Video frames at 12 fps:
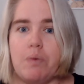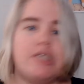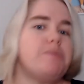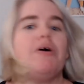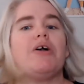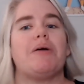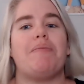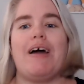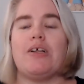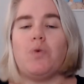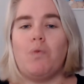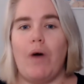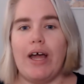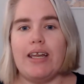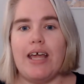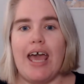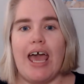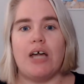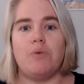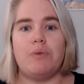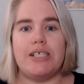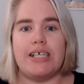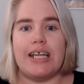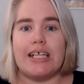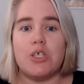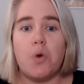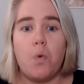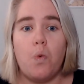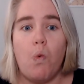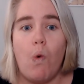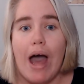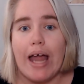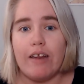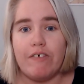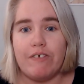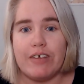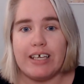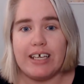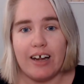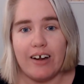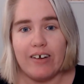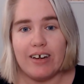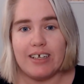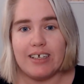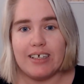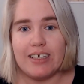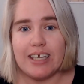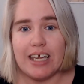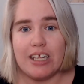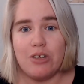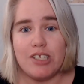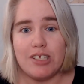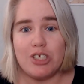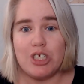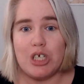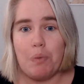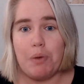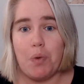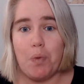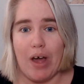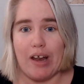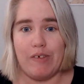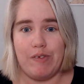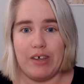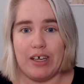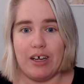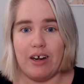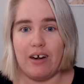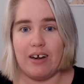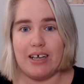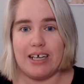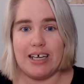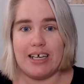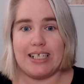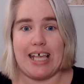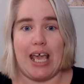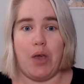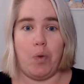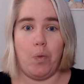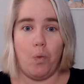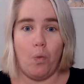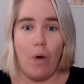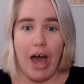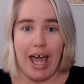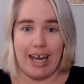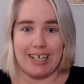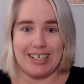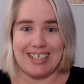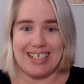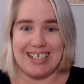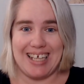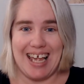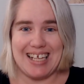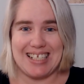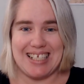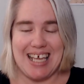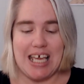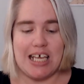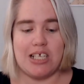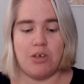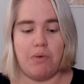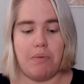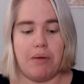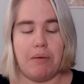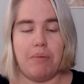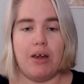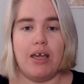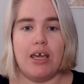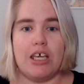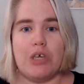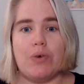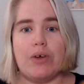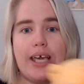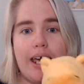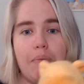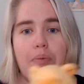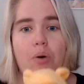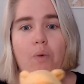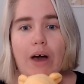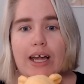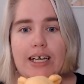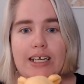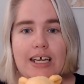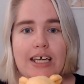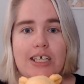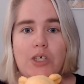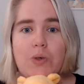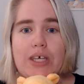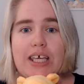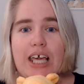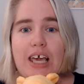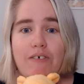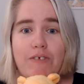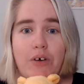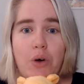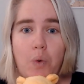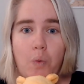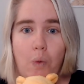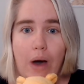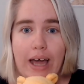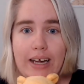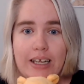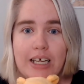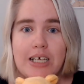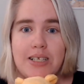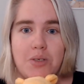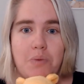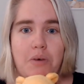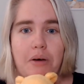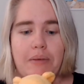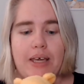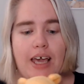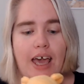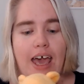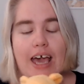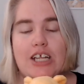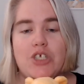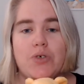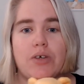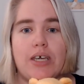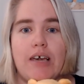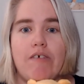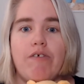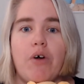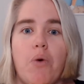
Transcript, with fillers: we spoke about one and we said it's one finger can you still show me one finger say one yes so remember you keep one you give one to mommy and you give